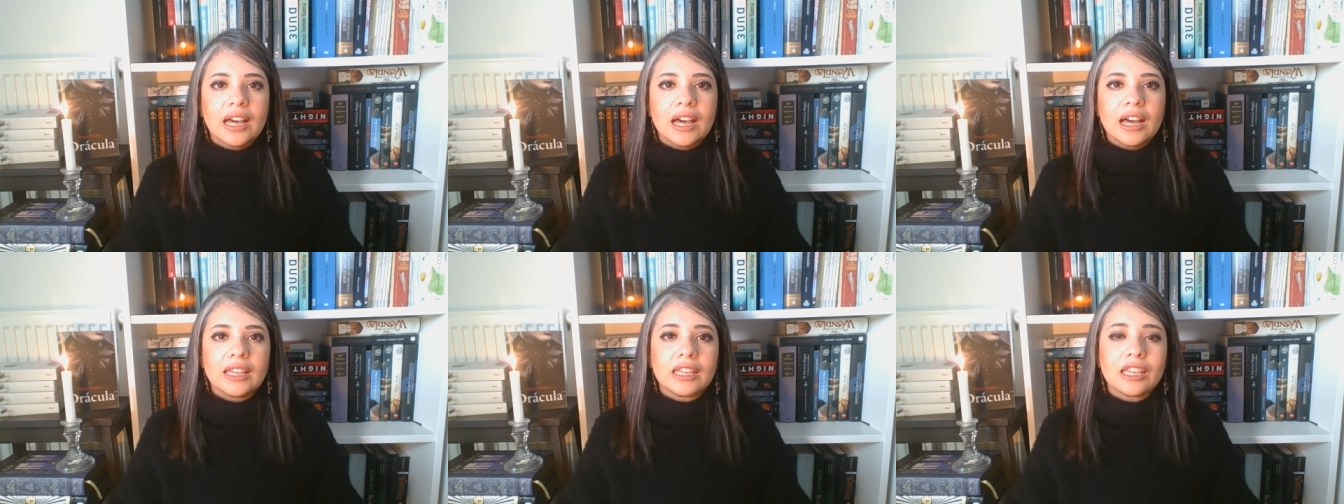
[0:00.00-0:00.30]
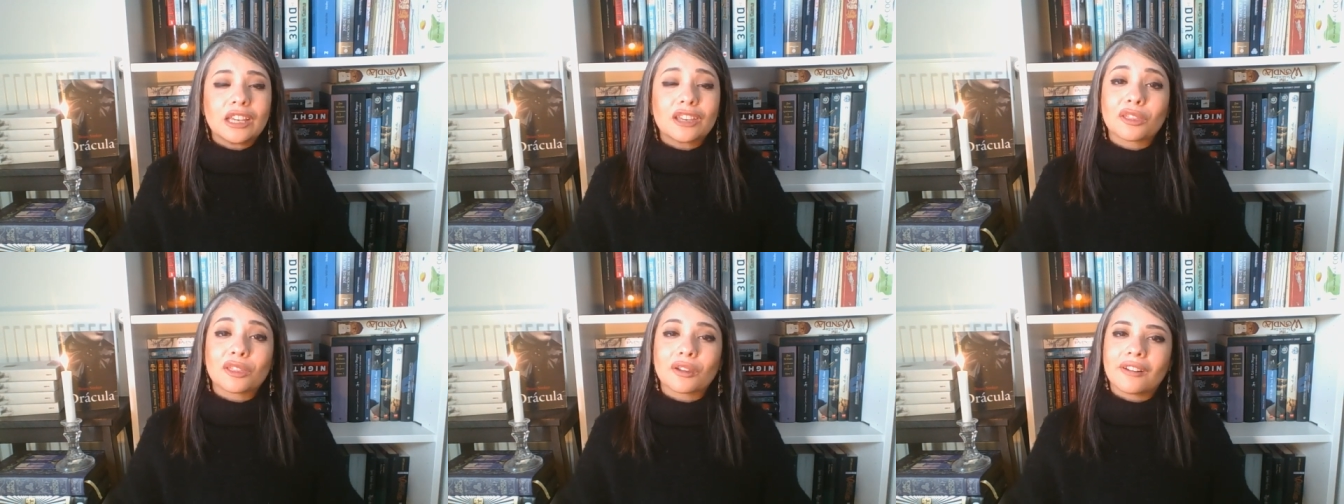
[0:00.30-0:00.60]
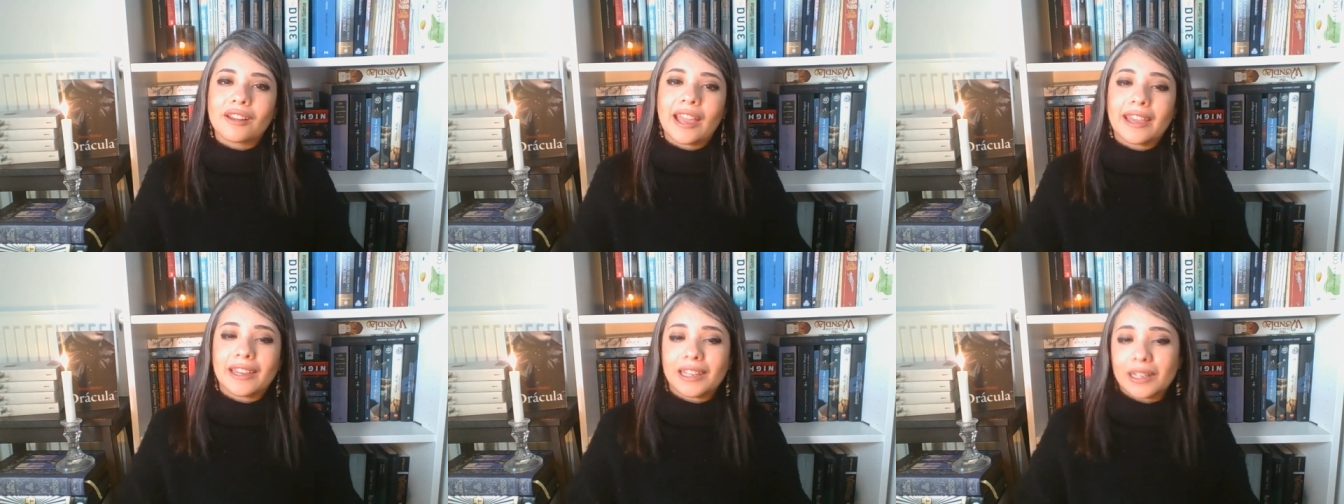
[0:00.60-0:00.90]
either
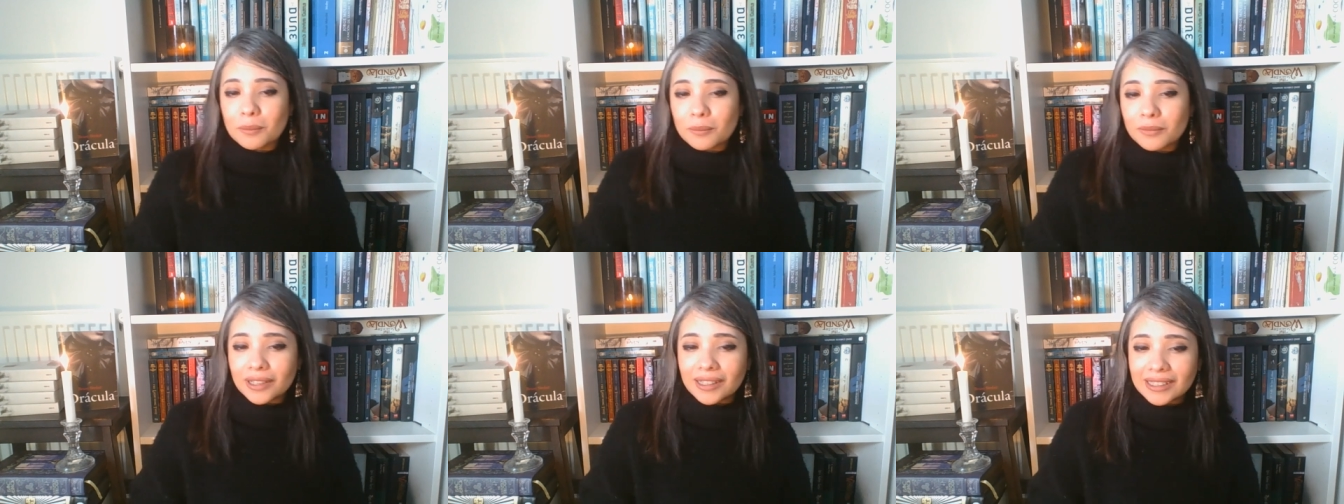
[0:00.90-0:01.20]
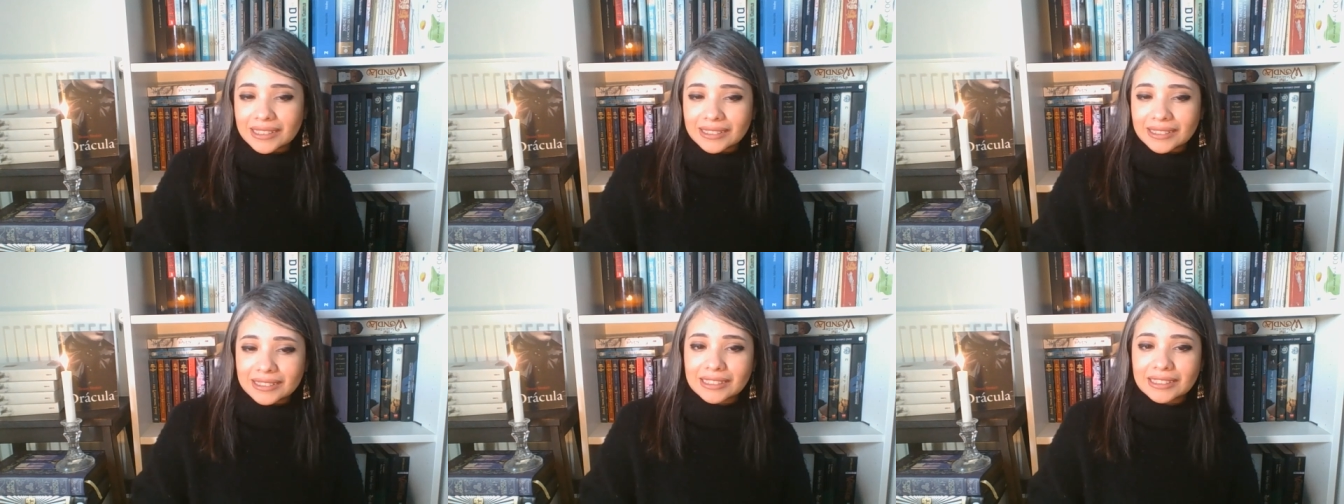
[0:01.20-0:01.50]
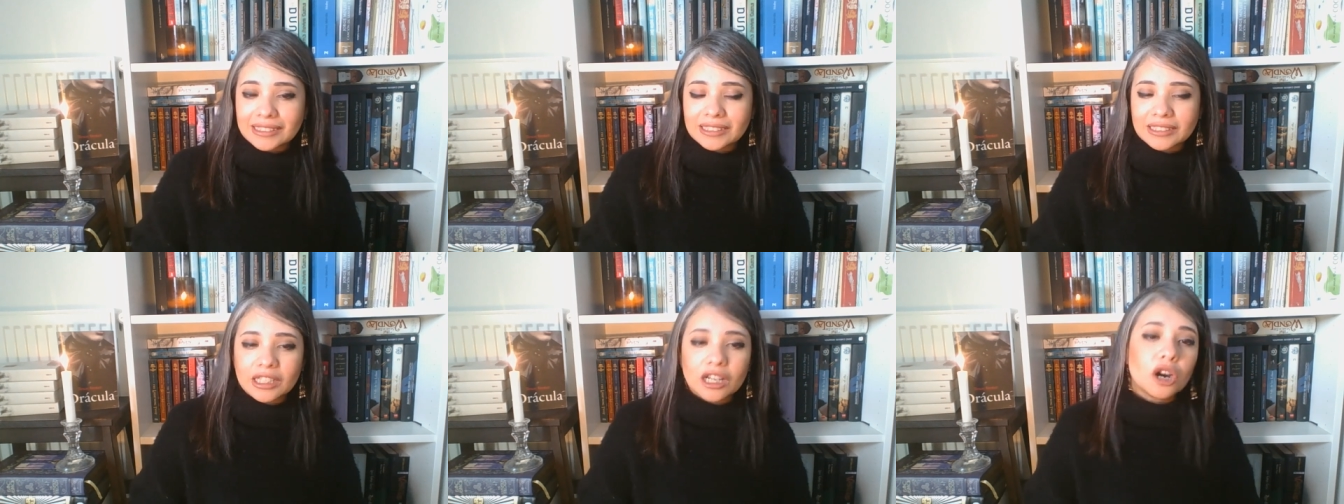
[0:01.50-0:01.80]

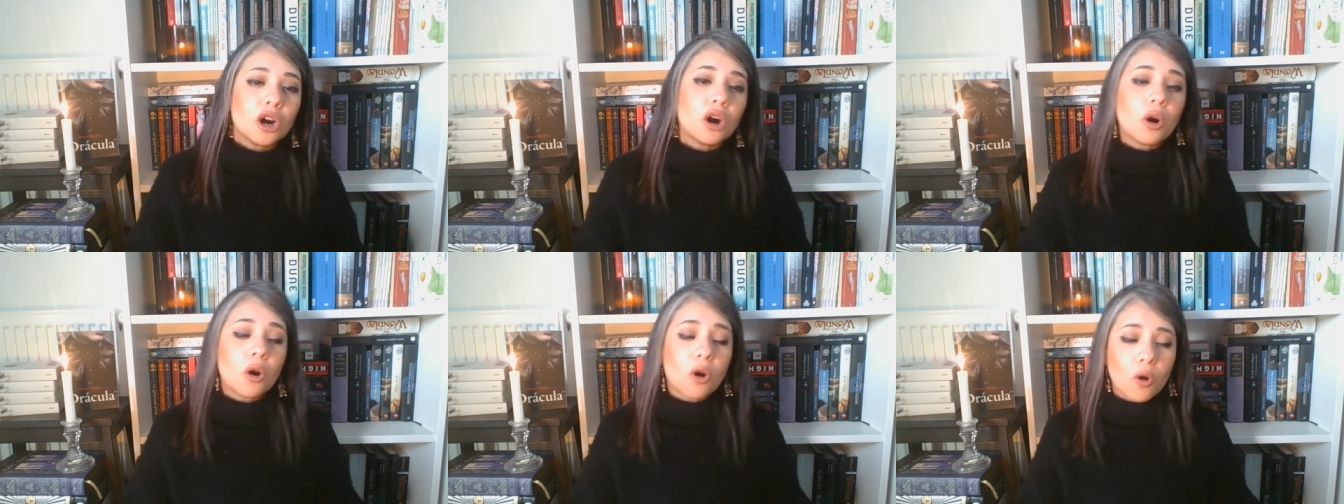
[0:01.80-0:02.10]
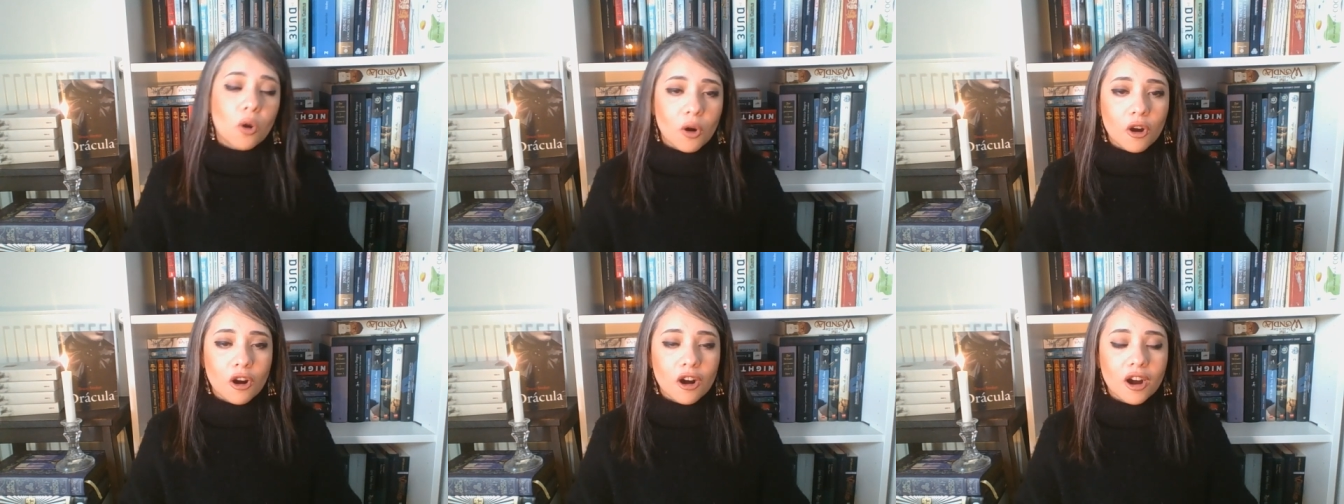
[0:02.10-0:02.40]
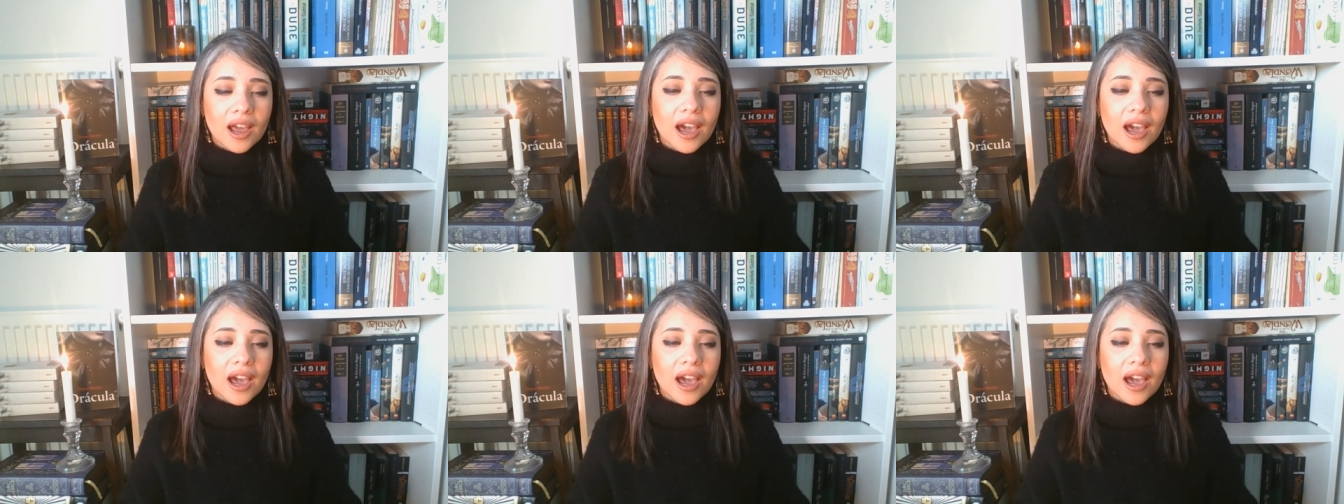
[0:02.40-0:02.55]
Hamlet, or